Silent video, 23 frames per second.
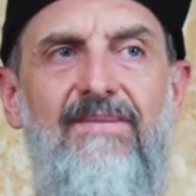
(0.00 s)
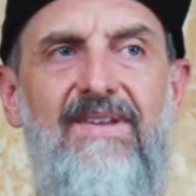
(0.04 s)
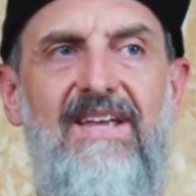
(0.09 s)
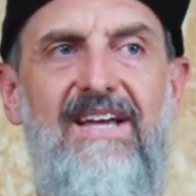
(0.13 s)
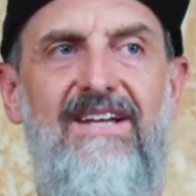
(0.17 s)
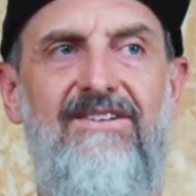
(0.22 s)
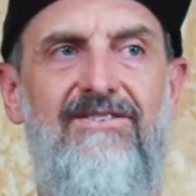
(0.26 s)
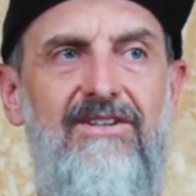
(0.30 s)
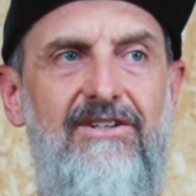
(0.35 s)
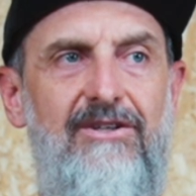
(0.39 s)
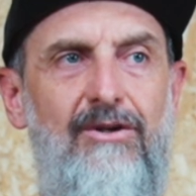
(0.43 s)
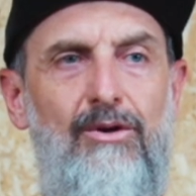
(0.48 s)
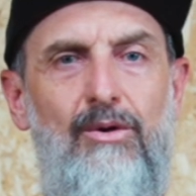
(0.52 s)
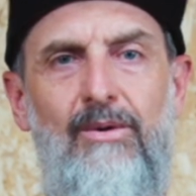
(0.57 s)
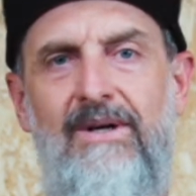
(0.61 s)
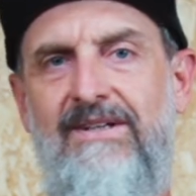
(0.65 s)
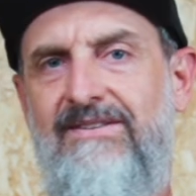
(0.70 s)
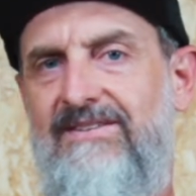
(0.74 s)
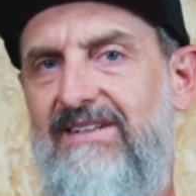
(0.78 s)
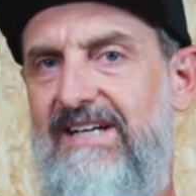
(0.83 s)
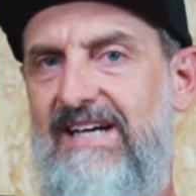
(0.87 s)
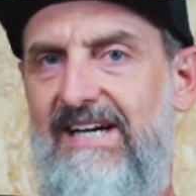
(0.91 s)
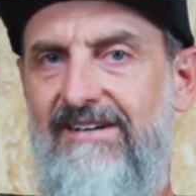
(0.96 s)
And so you're
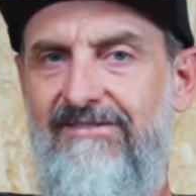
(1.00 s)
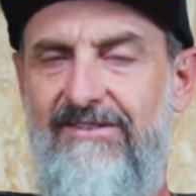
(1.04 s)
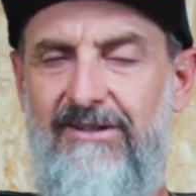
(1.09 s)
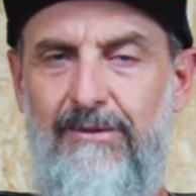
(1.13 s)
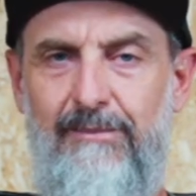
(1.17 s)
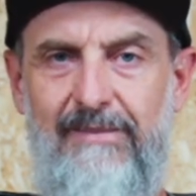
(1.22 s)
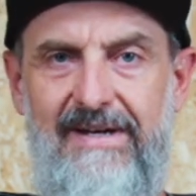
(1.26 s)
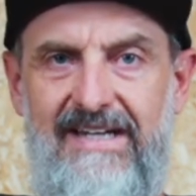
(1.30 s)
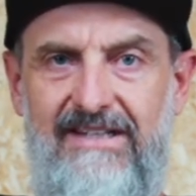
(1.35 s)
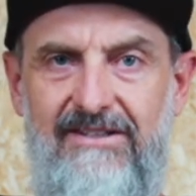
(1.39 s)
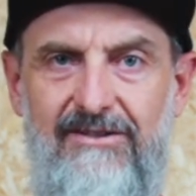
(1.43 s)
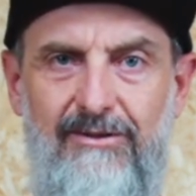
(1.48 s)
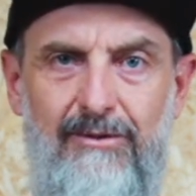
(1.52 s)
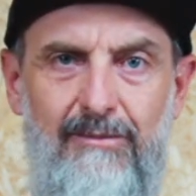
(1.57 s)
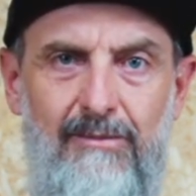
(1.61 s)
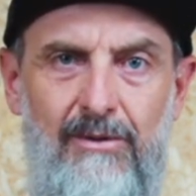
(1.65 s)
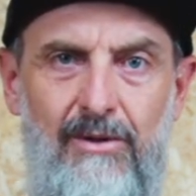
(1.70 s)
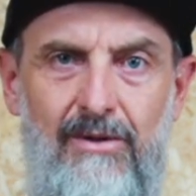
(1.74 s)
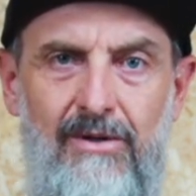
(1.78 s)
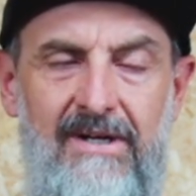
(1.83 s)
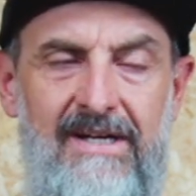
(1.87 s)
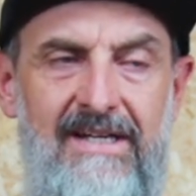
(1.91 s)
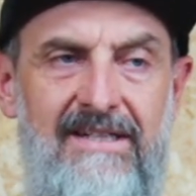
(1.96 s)
always going to have in the back of your
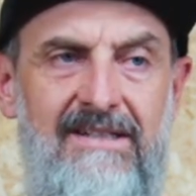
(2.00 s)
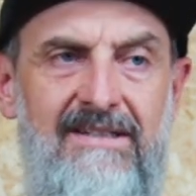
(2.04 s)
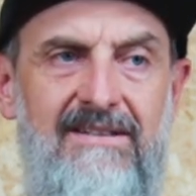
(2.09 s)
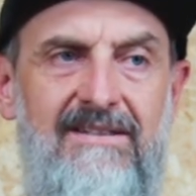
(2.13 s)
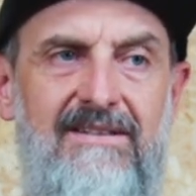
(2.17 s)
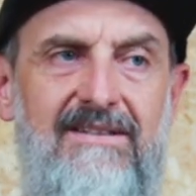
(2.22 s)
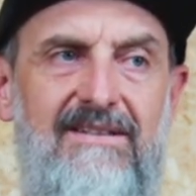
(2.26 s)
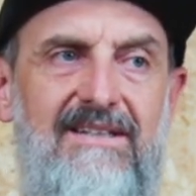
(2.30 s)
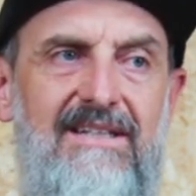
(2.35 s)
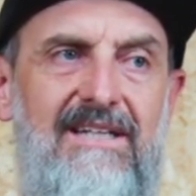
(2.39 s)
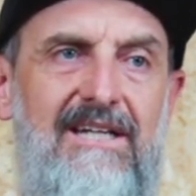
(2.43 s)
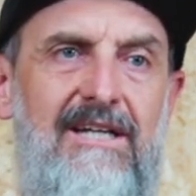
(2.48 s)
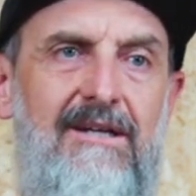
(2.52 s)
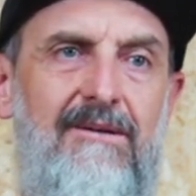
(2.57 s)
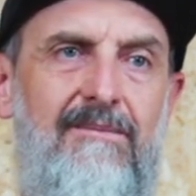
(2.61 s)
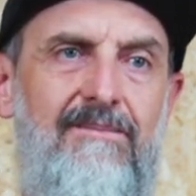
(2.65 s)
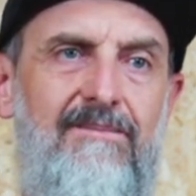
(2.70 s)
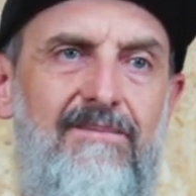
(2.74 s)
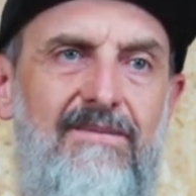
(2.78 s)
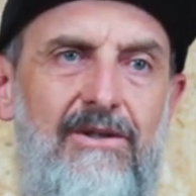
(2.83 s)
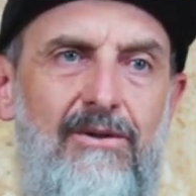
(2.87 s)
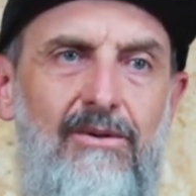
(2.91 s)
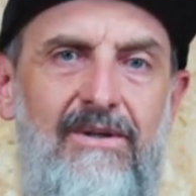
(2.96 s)
mind,
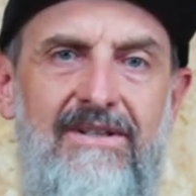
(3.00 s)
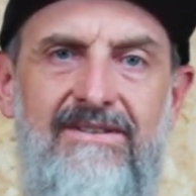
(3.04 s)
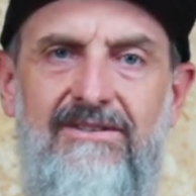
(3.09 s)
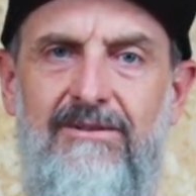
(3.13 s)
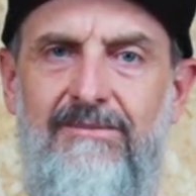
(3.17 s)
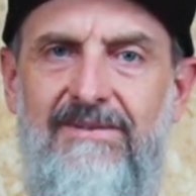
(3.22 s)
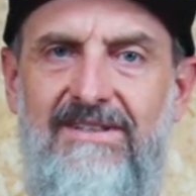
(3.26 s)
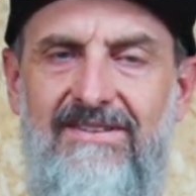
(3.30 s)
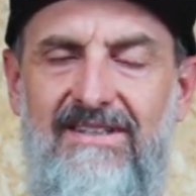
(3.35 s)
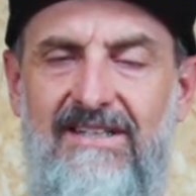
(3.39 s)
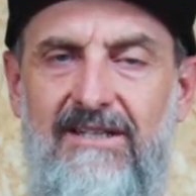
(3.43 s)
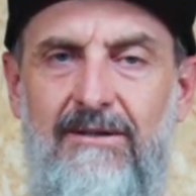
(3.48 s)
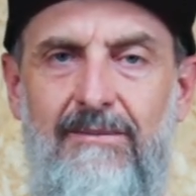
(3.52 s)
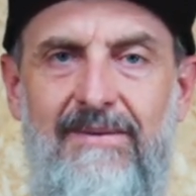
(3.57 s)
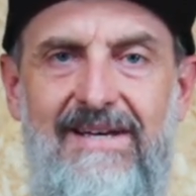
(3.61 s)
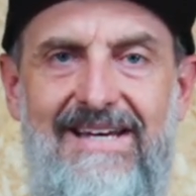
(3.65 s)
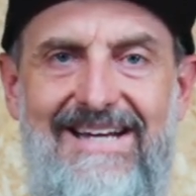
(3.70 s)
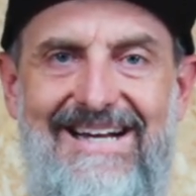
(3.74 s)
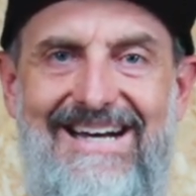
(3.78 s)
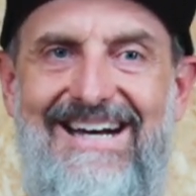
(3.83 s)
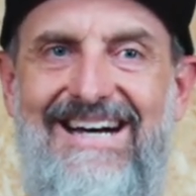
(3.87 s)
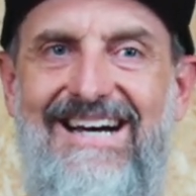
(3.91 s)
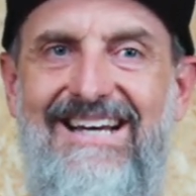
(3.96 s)
you're always going to be thinking
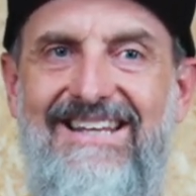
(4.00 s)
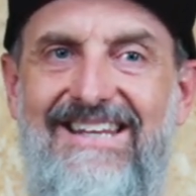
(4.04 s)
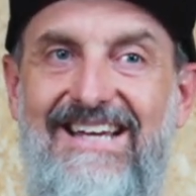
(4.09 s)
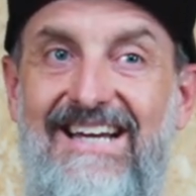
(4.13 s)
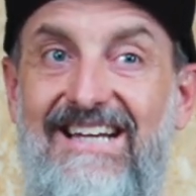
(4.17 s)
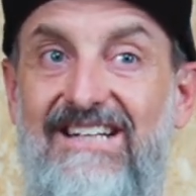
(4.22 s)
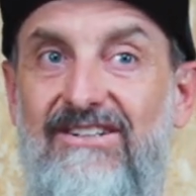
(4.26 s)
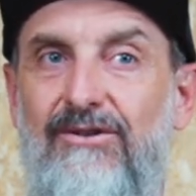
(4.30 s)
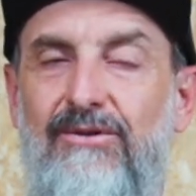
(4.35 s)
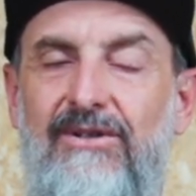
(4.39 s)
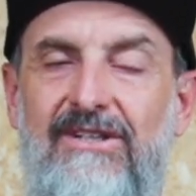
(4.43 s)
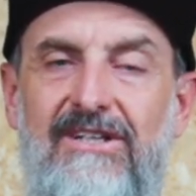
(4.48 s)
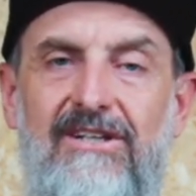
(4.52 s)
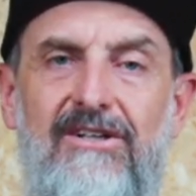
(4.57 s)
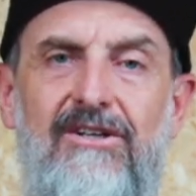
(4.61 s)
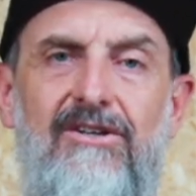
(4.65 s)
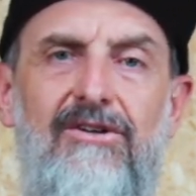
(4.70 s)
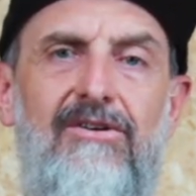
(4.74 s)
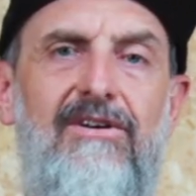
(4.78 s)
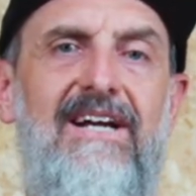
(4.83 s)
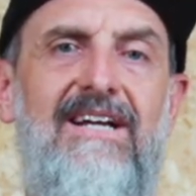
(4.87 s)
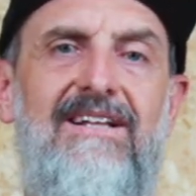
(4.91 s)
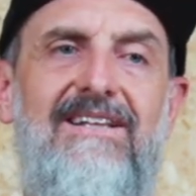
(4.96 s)
about, are they doing it
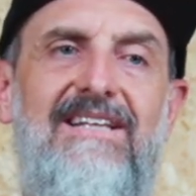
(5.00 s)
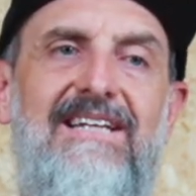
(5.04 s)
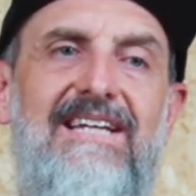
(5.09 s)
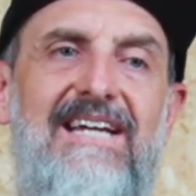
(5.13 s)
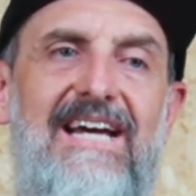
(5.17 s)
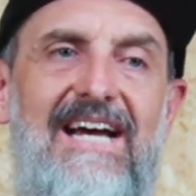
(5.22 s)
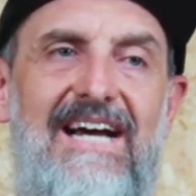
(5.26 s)
correctly?